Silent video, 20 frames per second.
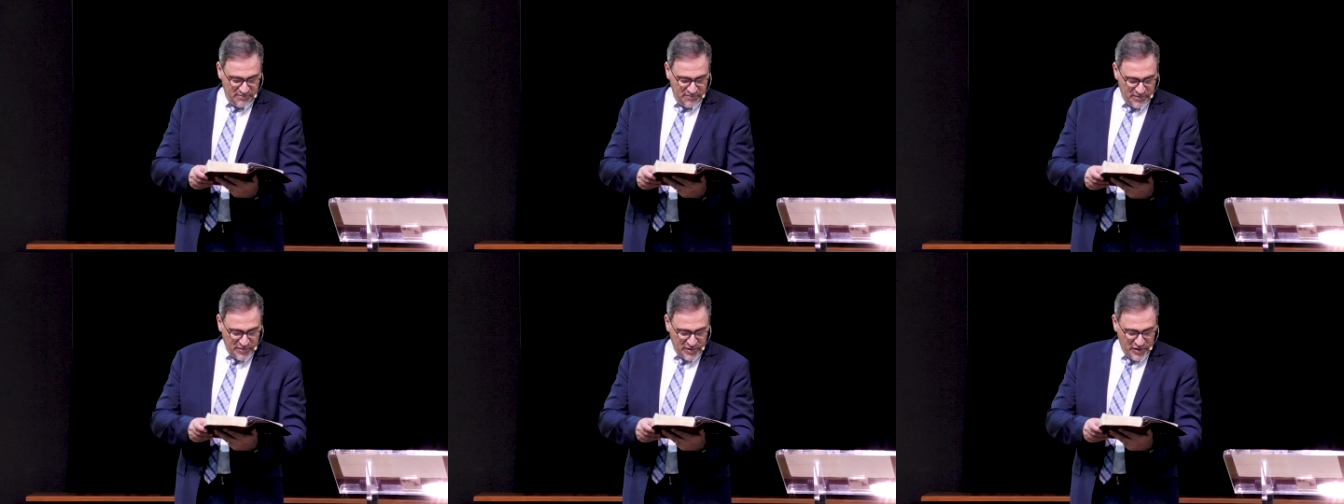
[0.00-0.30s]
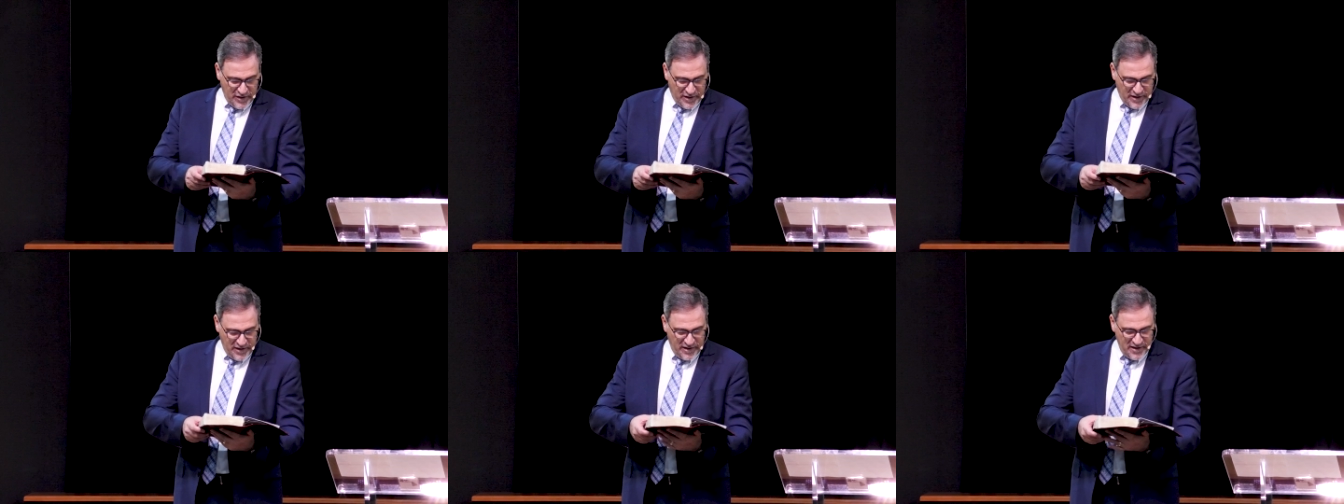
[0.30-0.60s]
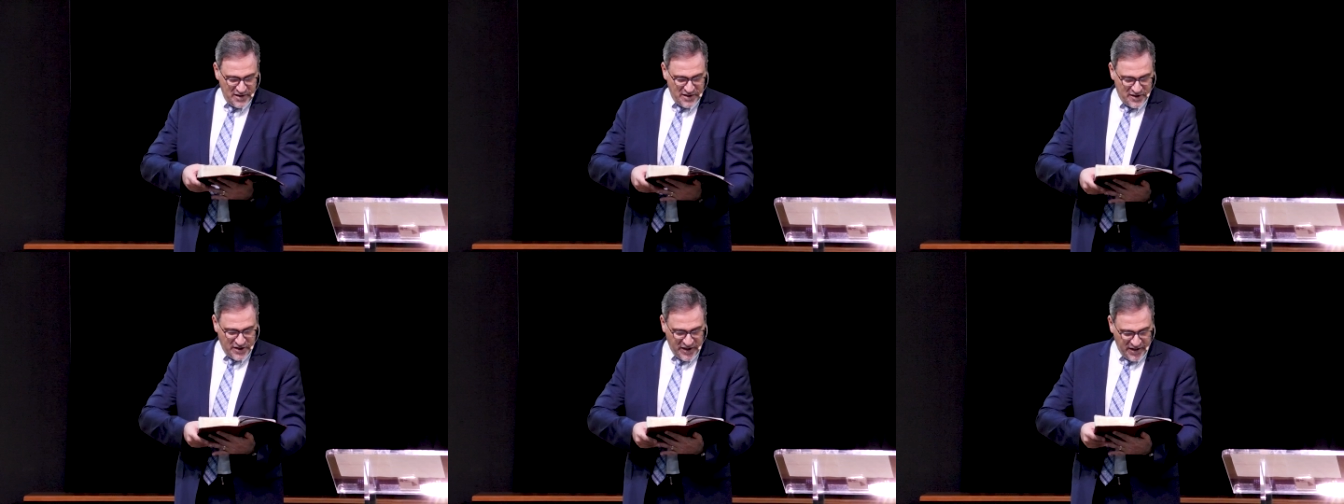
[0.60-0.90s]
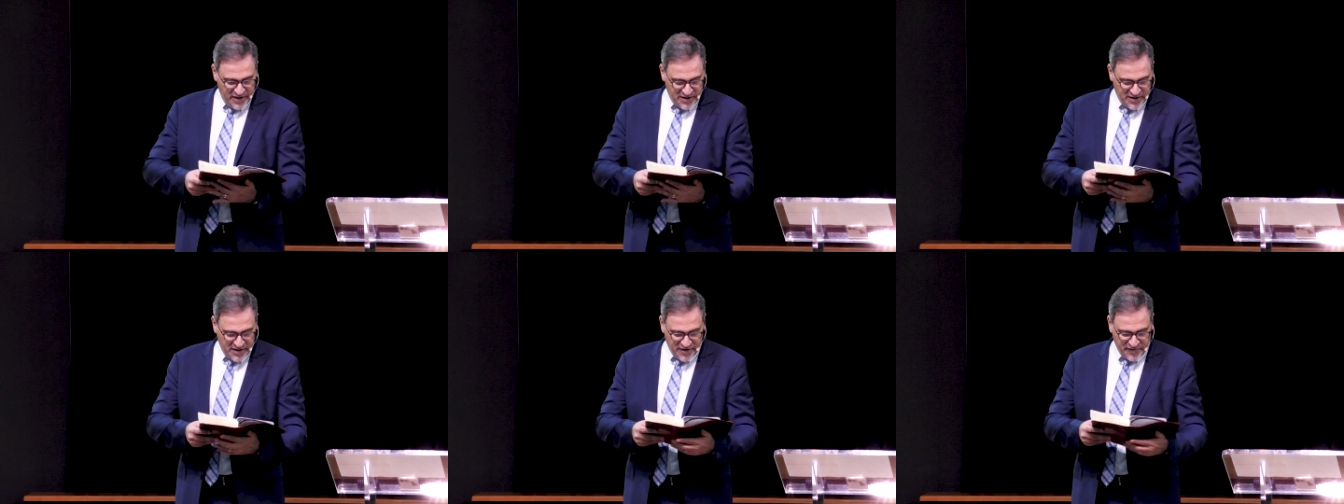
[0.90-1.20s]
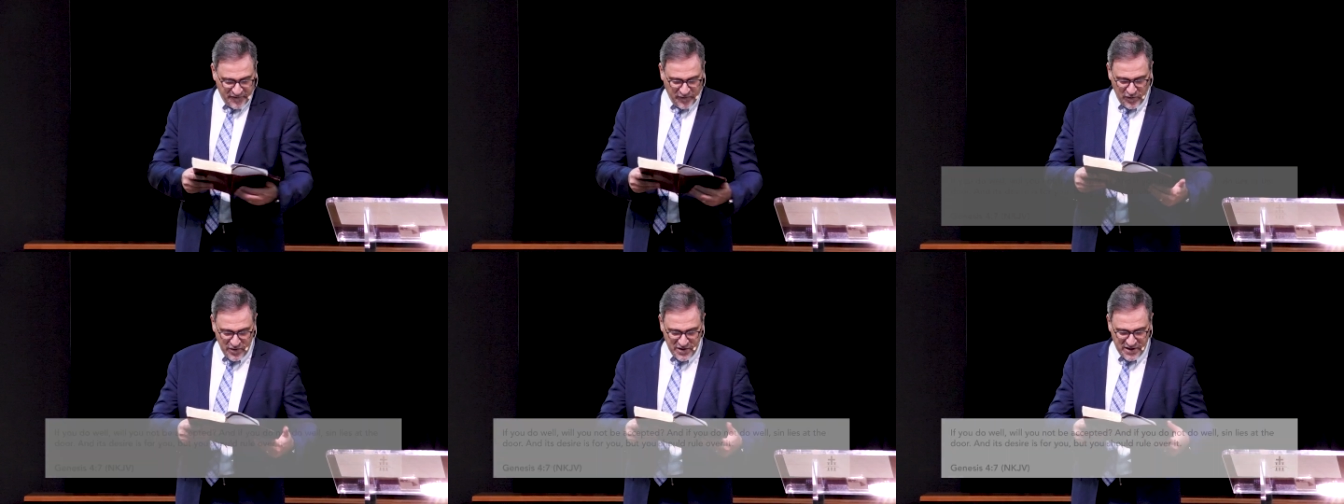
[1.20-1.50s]
Look at this Genesis
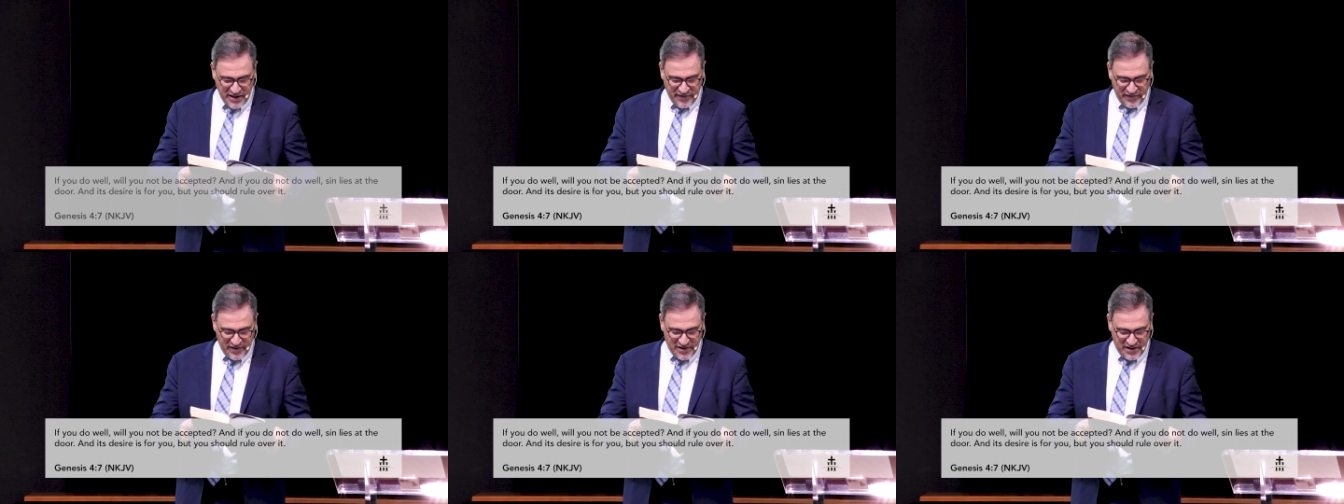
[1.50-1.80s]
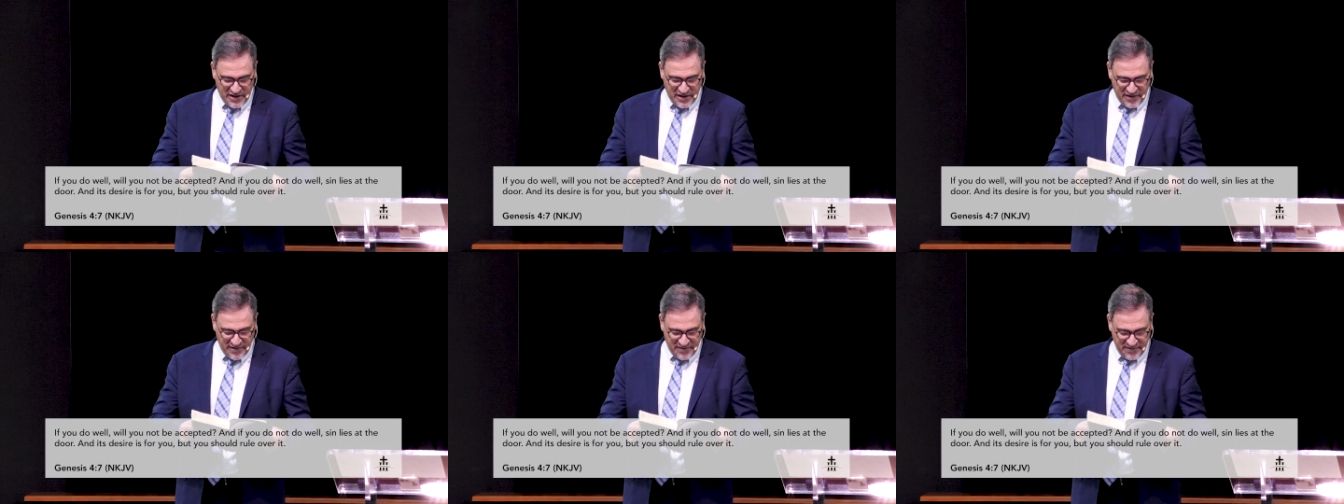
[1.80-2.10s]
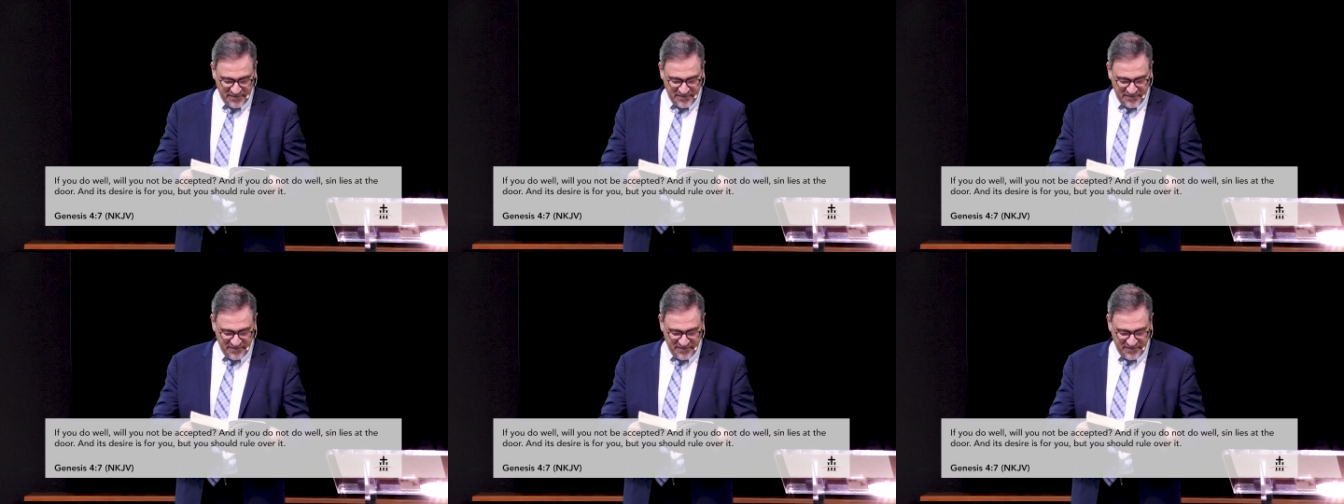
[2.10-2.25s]
4:17.